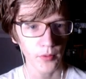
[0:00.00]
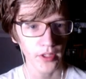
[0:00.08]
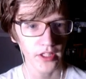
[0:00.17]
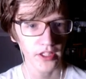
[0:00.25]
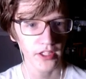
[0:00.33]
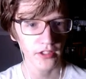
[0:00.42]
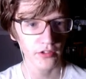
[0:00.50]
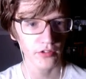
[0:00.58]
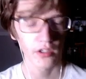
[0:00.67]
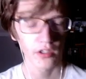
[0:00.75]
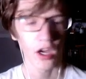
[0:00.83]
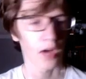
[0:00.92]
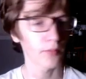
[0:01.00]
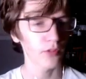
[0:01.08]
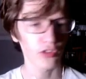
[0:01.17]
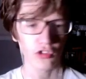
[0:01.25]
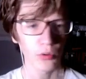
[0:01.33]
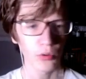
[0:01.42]
what it is. I'm
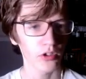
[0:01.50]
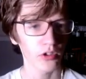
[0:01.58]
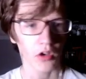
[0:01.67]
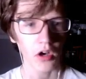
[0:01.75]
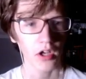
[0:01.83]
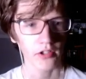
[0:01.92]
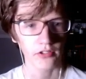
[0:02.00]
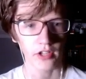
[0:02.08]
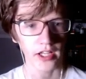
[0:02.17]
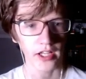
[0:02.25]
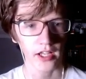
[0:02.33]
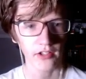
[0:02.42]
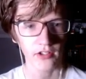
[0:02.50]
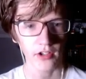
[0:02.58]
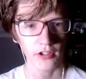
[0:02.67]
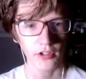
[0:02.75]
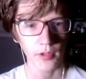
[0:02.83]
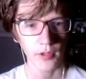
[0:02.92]
just too exhausted. I can't
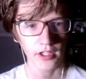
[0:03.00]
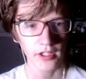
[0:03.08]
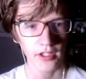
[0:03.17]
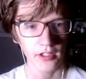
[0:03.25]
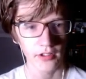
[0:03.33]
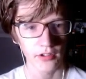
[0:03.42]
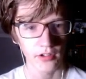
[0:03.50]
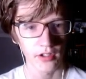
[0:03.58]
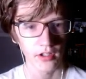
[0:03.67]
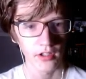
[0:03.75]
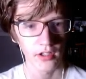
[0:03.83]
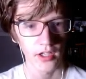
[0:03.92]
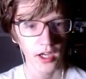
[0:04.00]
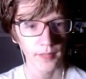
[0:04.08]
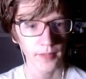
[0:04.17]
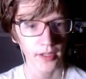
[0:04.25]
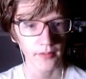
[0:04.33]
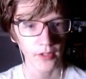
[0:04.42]
tell you what it is.
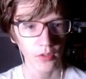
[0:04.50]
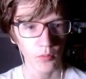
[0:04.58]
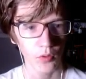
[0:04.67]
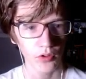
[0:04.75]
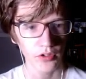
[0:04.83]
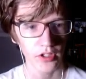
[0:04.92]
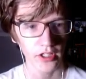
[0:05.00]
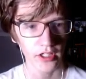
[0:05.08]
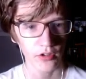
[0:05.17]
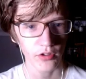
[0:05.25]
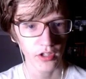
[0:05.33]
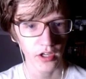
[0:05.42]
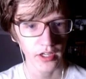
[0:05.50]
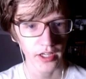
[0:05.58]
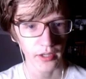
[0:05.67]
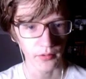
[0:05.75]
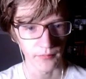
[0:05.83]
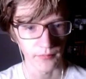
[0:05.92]
I'm not even gonna warn you to get your gun
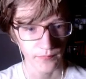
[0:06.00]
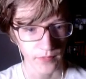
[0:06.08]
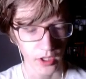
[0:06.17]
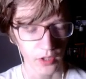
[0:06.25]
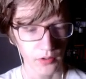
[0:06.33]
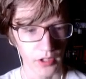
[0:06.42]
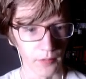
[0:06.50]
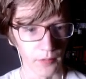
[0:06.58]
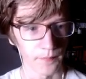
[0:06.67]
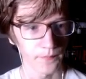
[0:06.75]
out. Oh no.